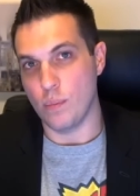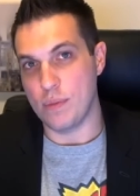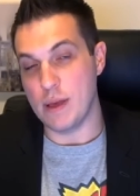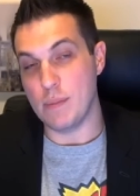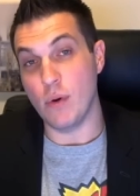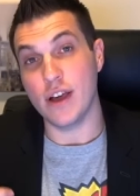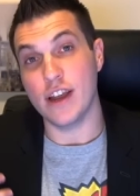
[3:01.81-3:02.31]

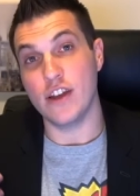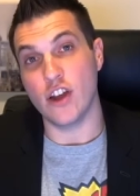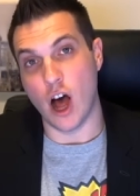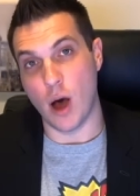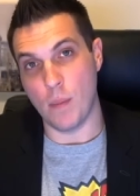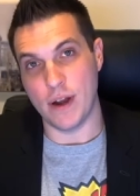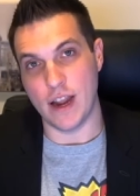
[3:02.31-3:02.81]
people can
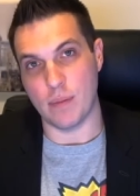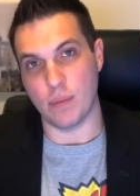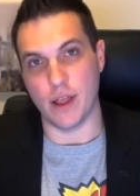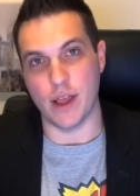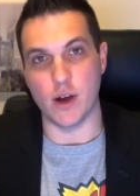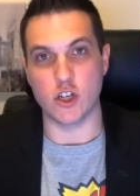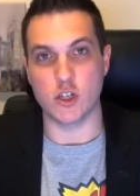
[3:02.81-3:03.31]
nominate
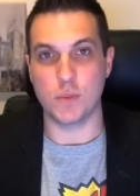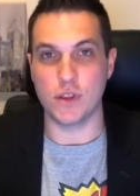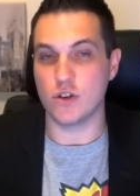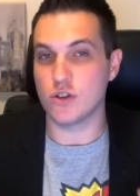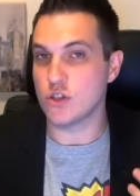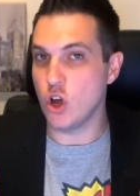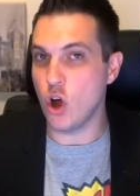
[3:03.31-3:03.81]
players, but
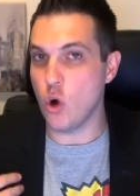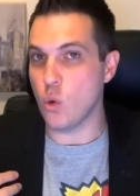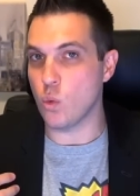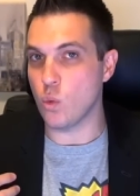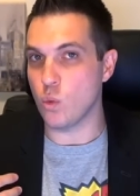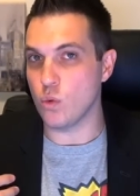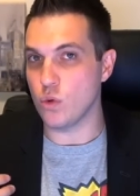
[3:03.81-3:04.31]
there's
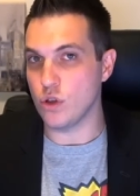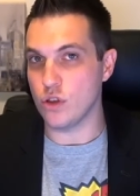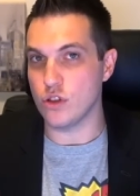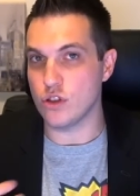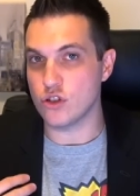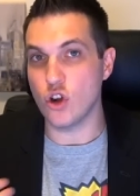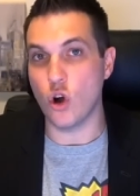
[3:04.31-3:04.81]
no
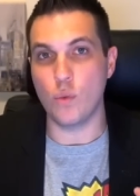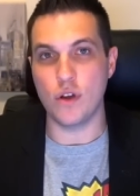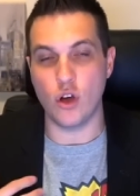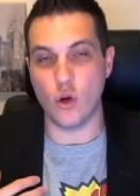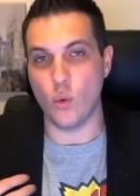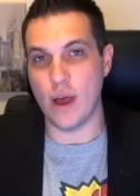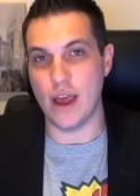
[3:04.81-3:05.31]
there's no
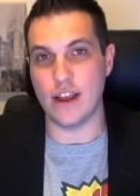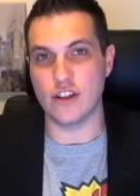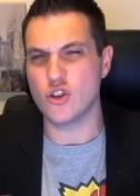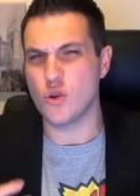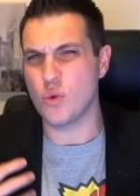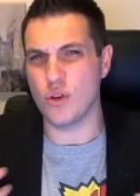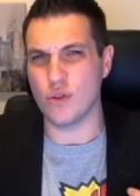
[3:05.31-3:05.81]
real way,
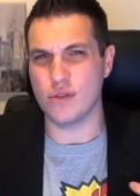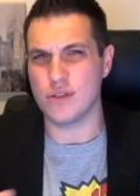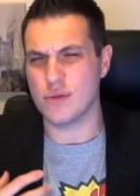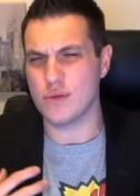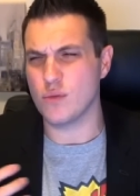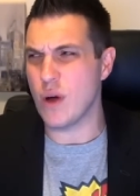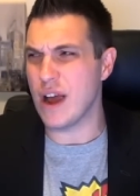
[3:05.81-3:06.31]
there's no real
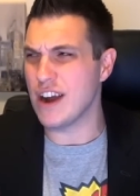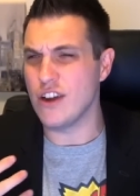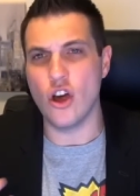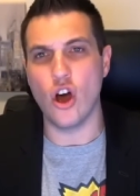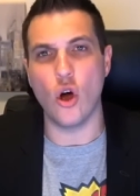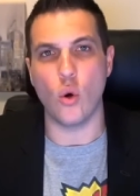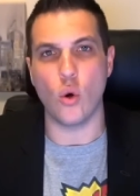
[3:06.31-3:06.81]
way to
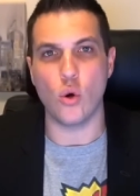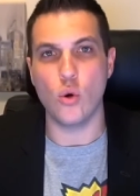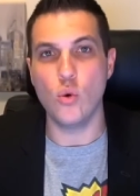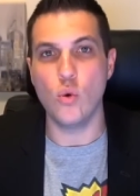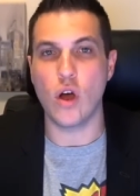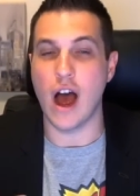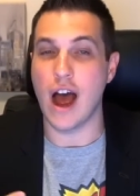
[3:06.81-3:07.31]
know
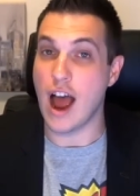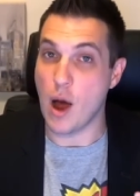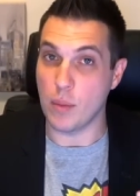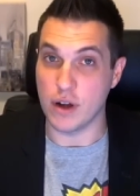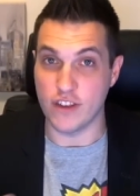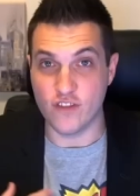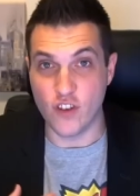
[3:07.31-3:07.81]
who got
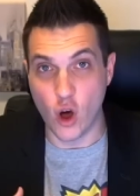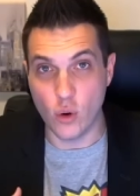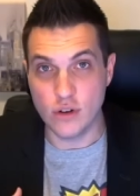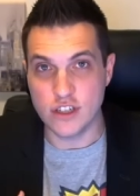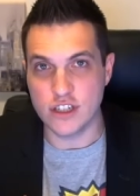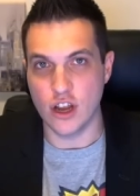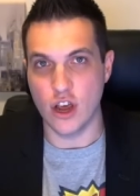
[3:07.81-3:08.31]
how many
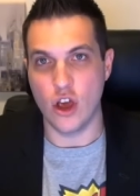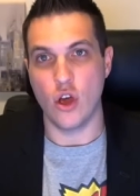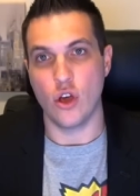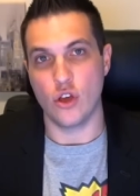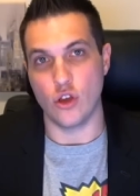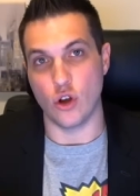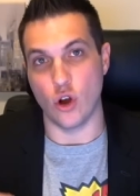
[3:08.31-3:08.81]
votes,
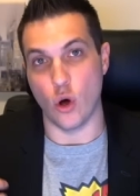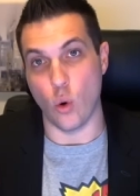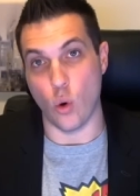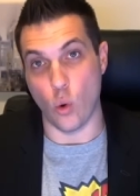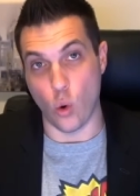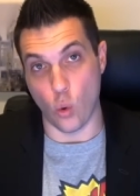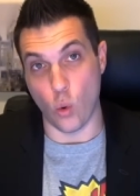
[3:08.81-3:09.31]
you know,
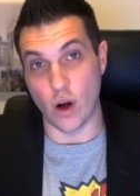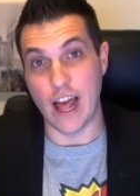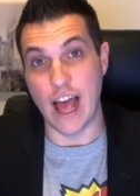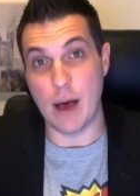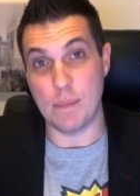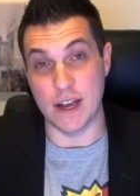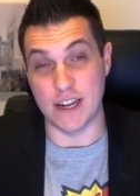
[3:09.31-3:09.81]
or, or what
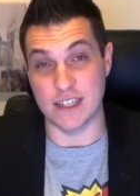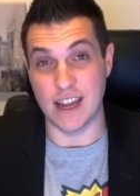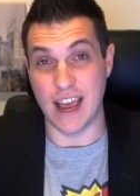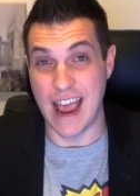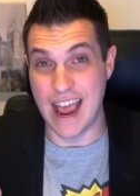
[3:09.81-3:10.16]
happened.